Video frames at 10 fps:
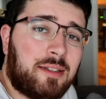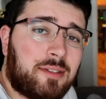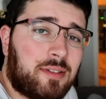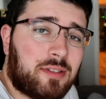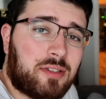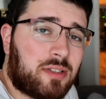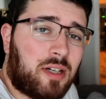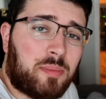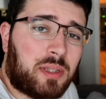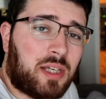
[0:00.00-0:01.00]
So these are just
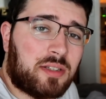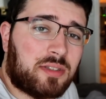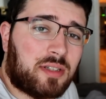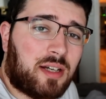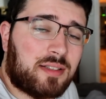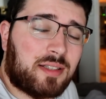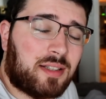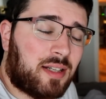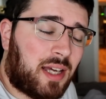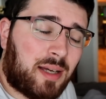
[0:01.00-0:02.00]
complications, guys, that
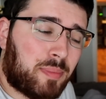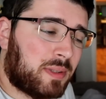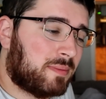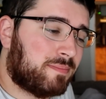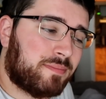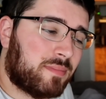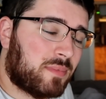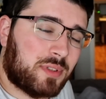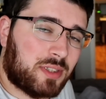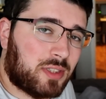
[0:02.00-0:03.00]
can happen
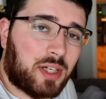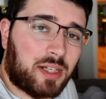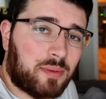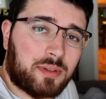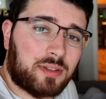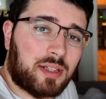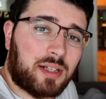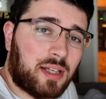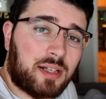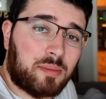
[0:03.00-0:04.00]
to anyone
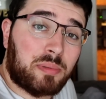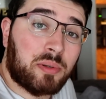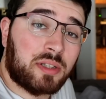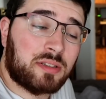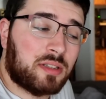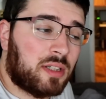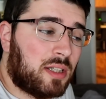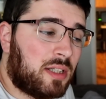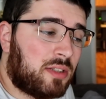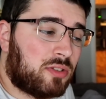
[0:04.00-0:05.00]
at any point.
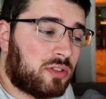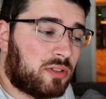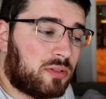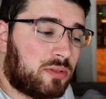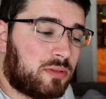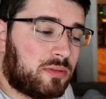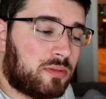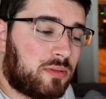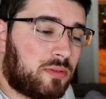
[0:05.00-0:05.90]
So